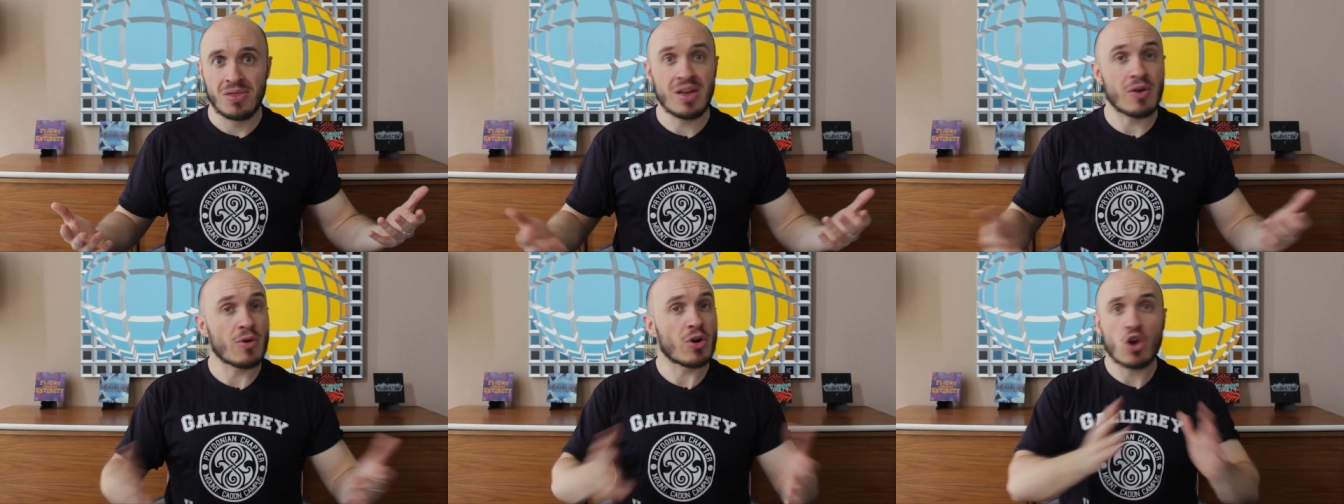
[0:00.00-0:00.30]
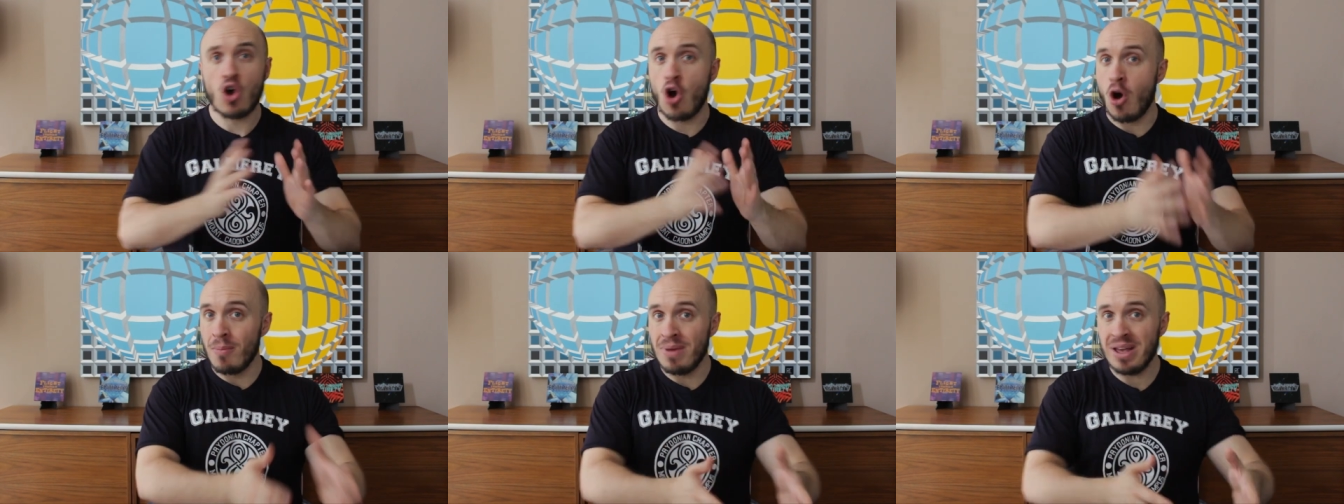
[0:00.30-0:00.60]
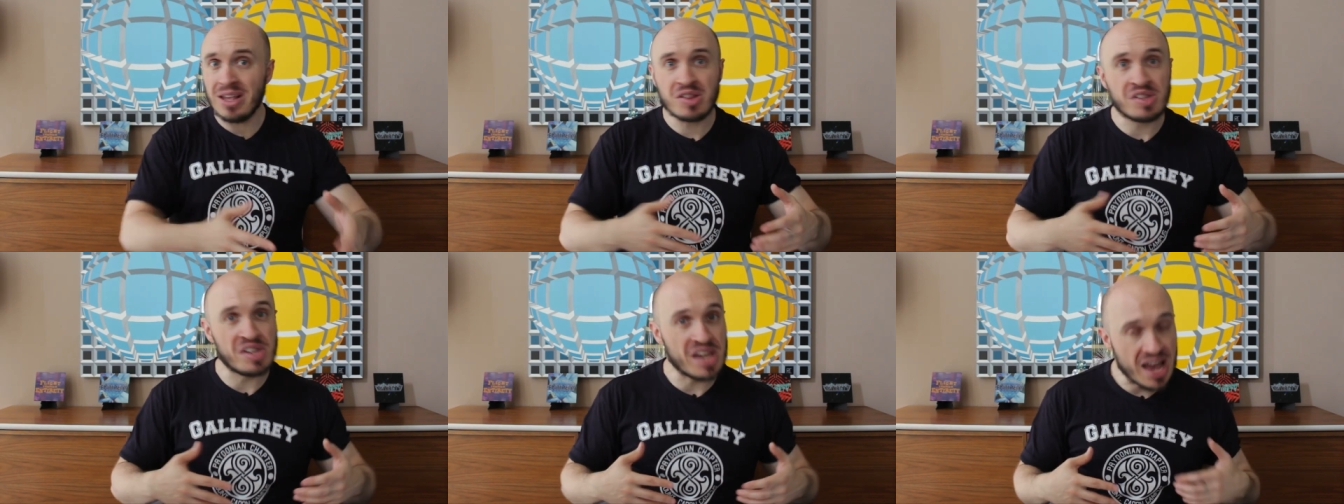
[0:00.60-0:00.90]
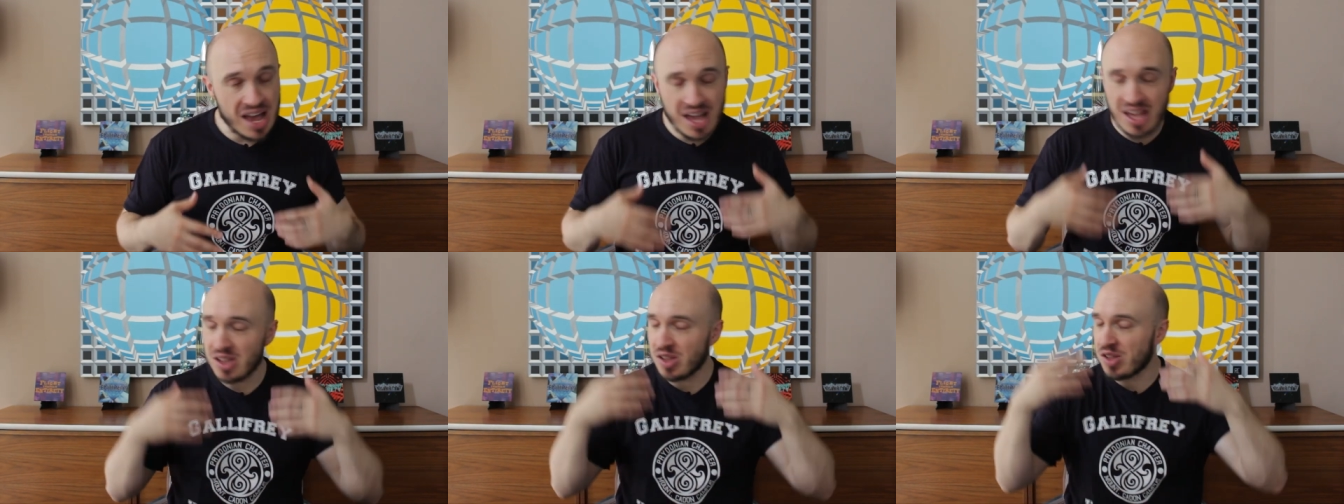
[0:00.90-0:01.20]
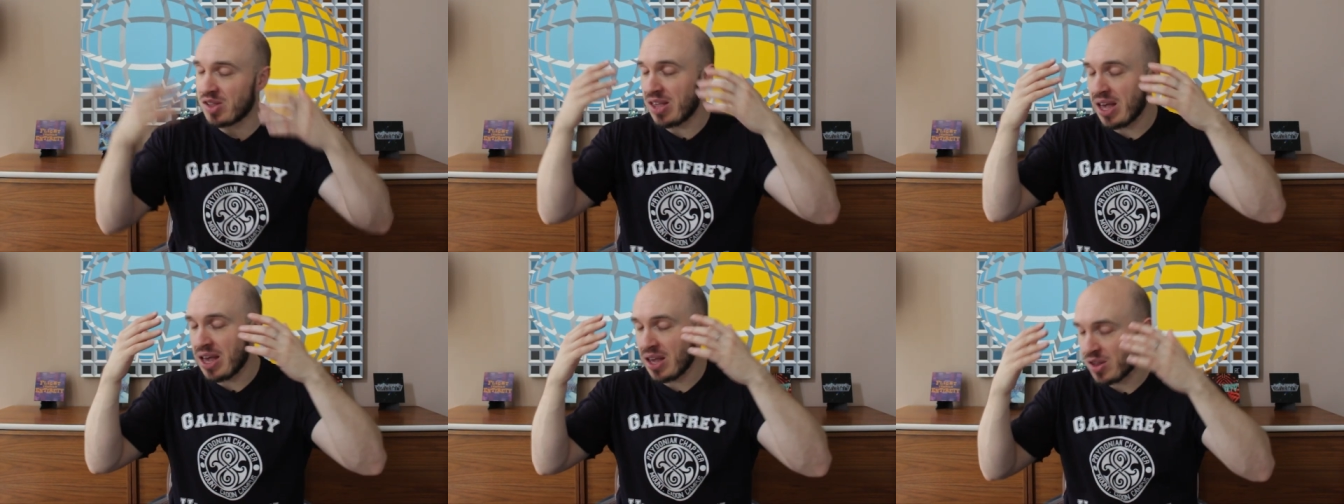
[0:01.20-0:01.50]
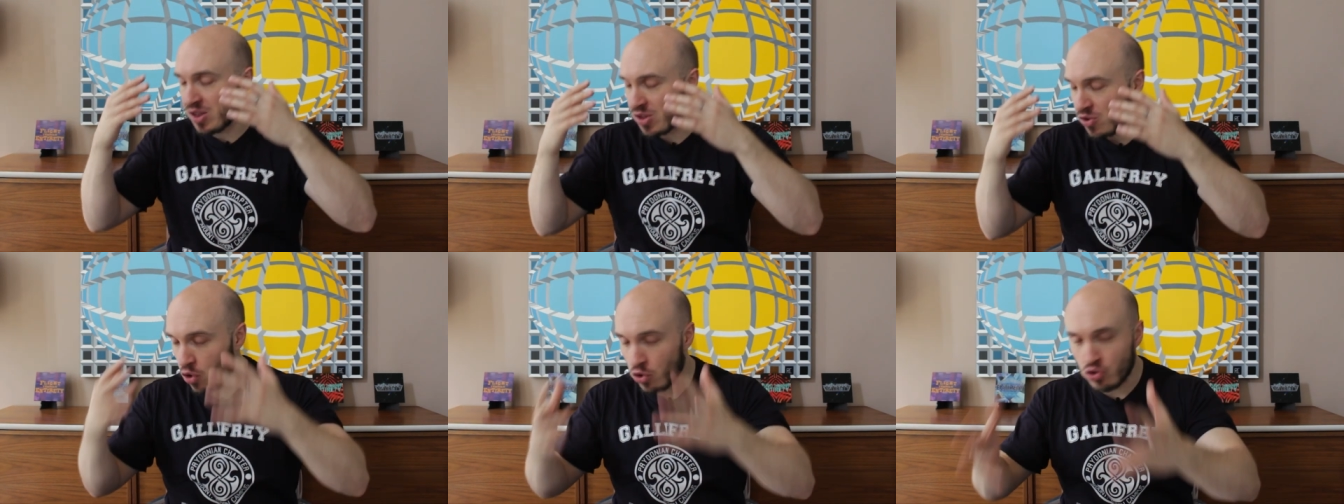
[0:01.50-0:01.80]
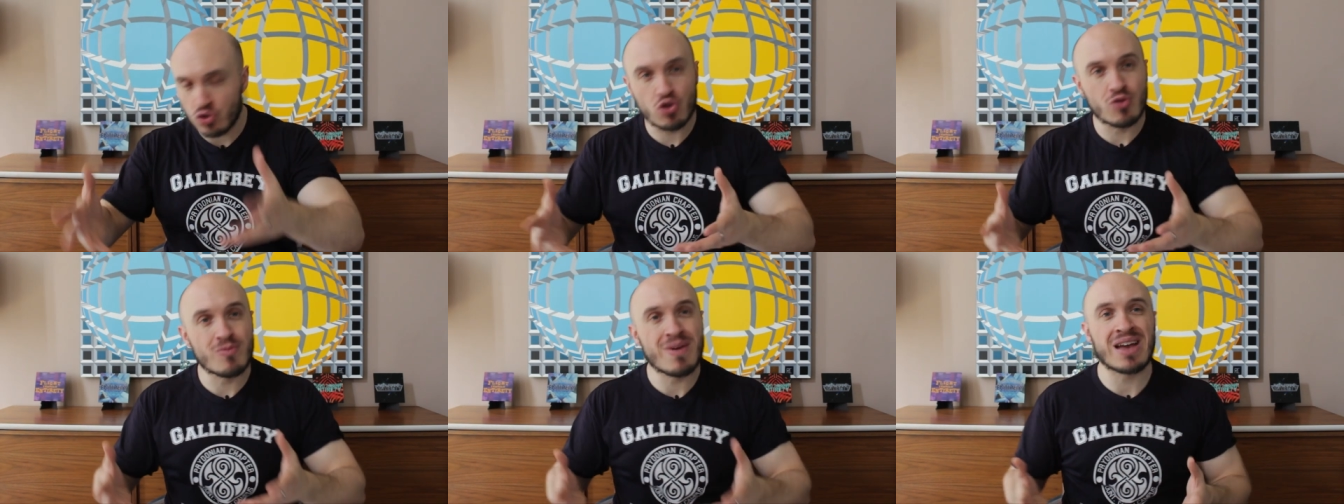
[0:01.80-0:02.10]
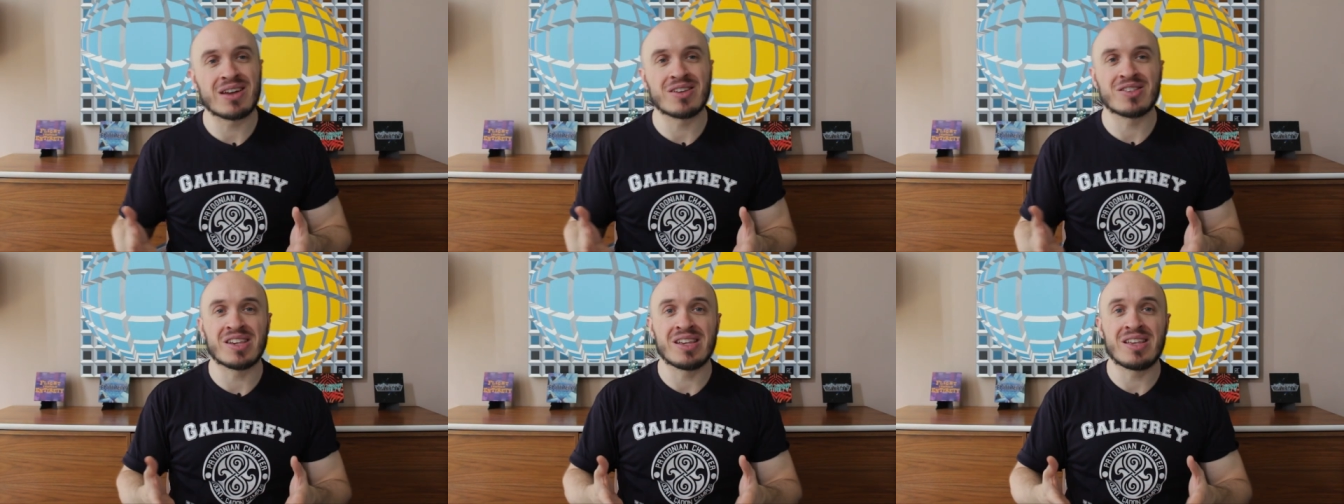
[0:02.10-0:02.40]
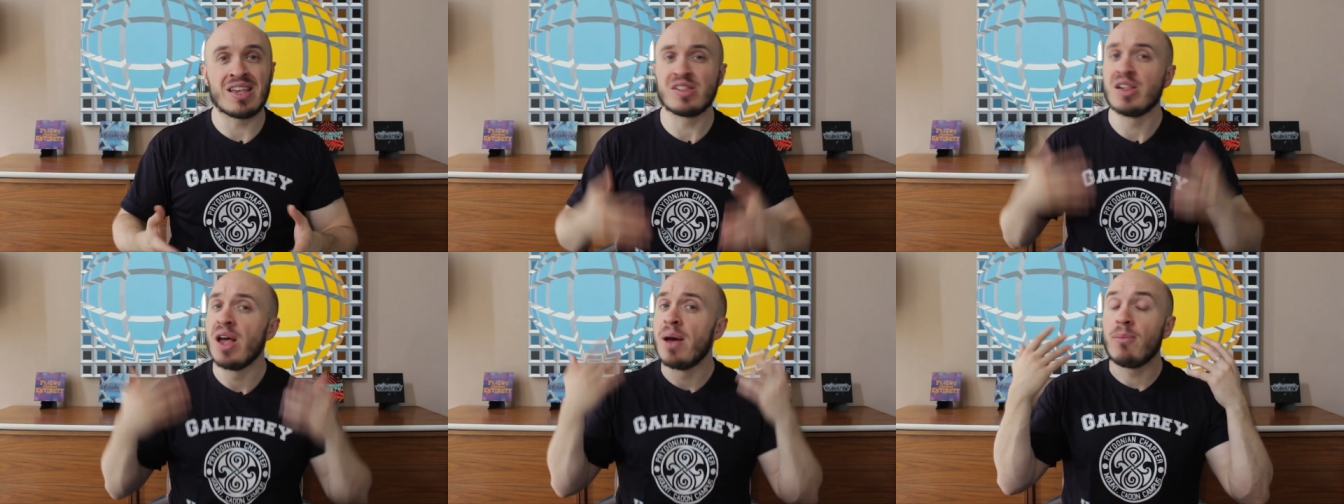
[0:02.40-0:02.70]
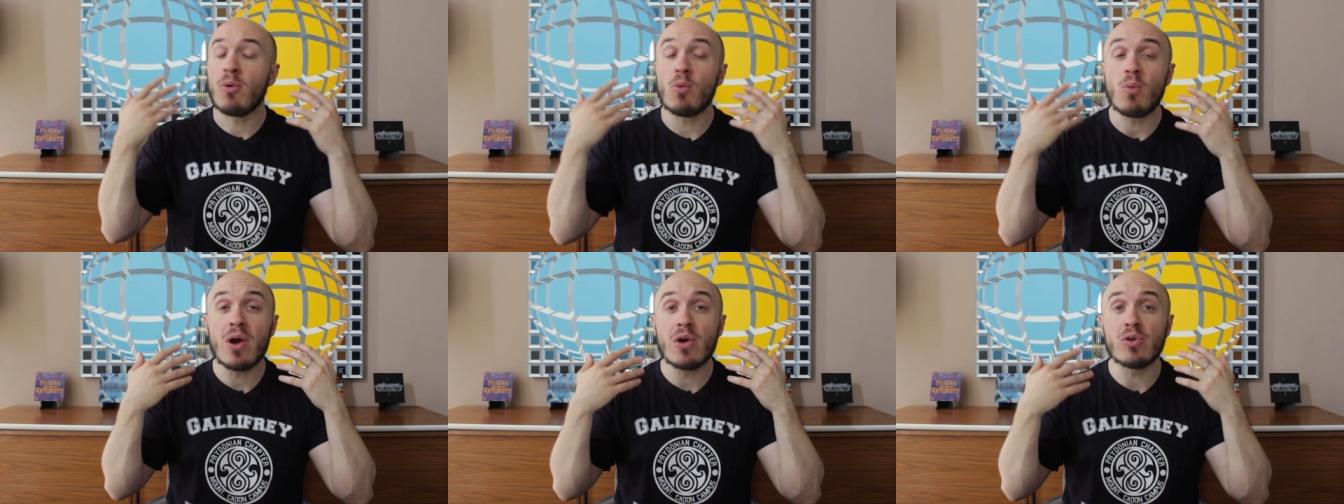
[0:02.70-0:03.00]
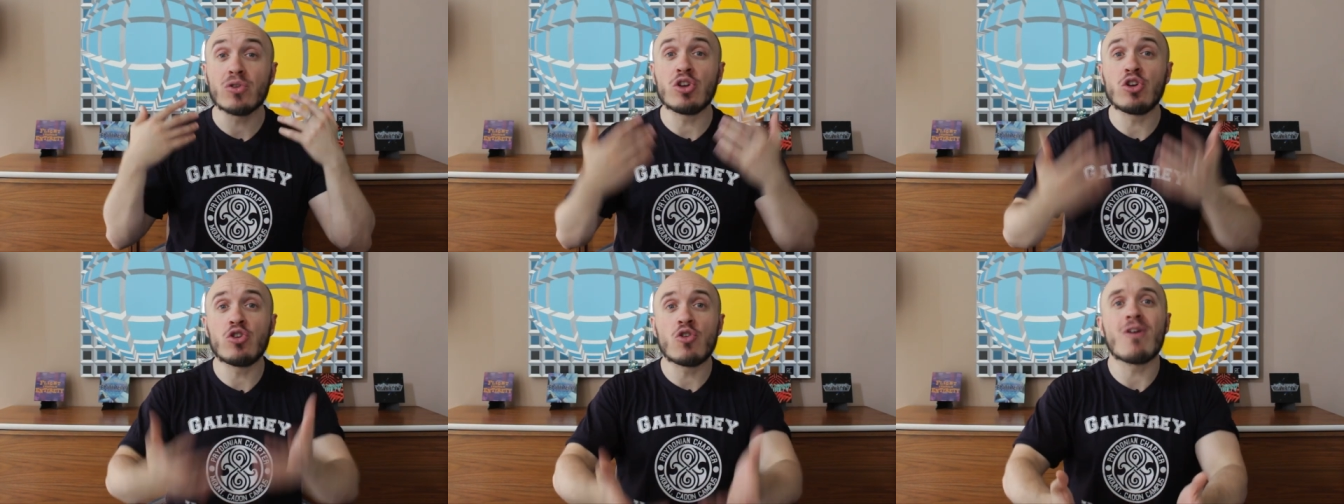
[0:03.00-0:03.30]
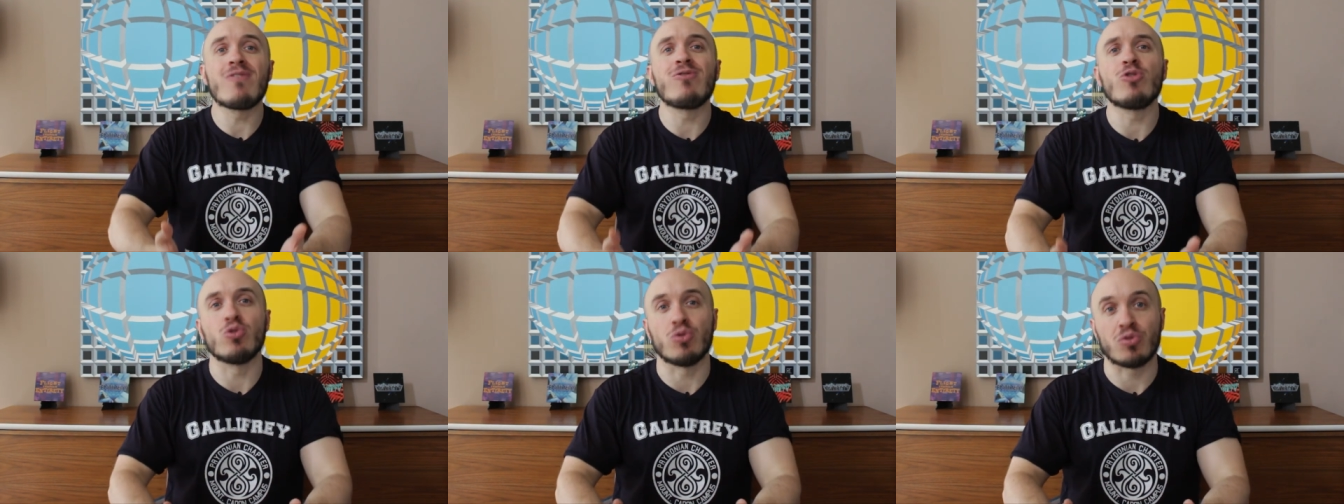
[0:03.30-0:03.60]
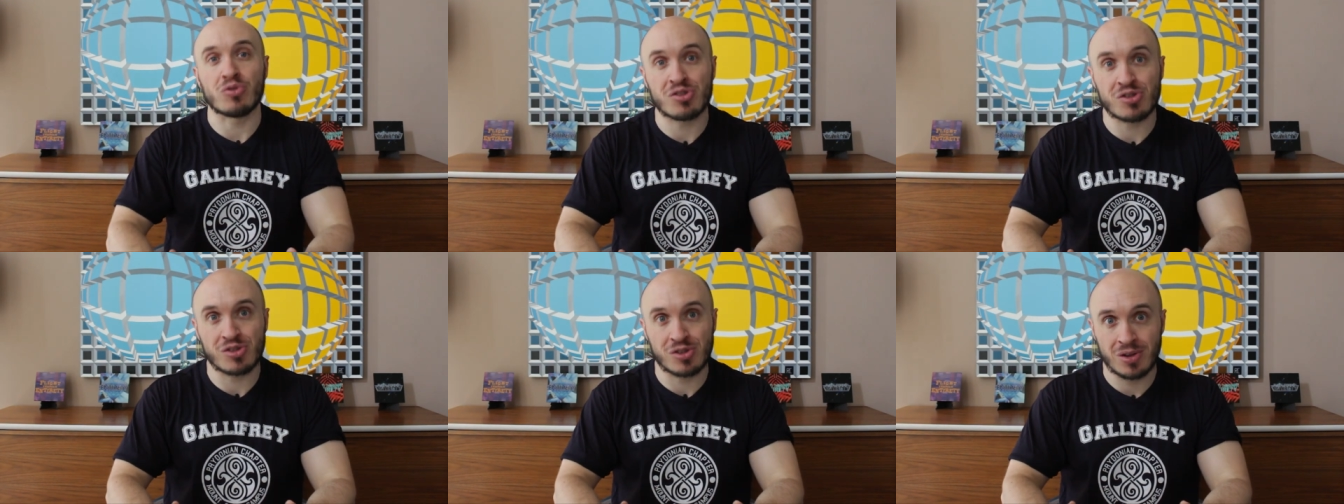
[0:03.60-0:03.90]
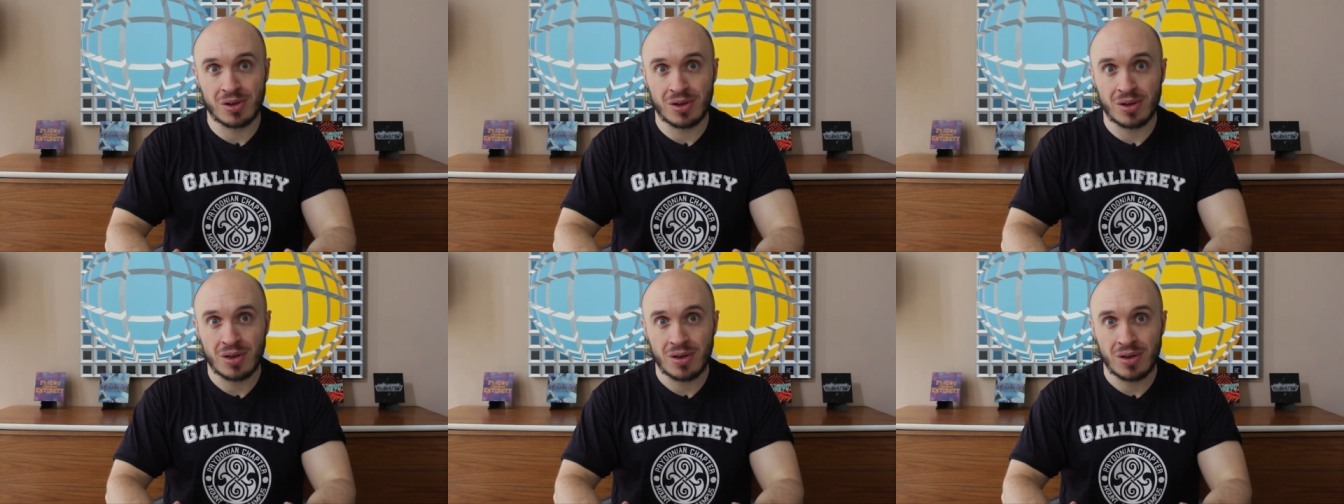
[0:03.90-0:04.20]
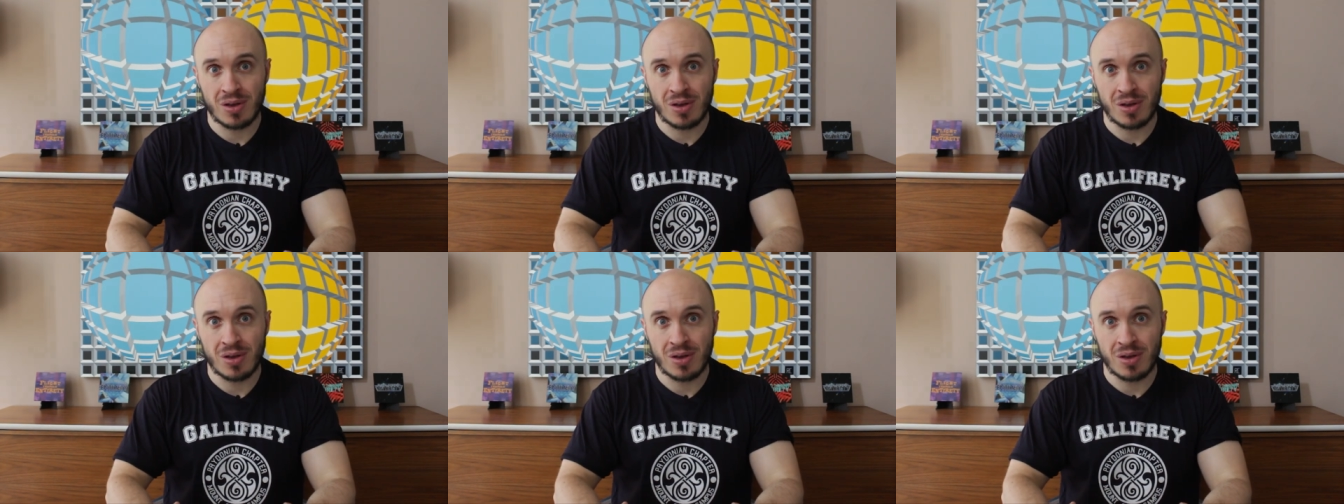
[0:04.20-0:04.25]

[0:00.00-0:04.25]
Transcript: There are comics, yes, there's Doctor Who magazine, yes, but where are the novels?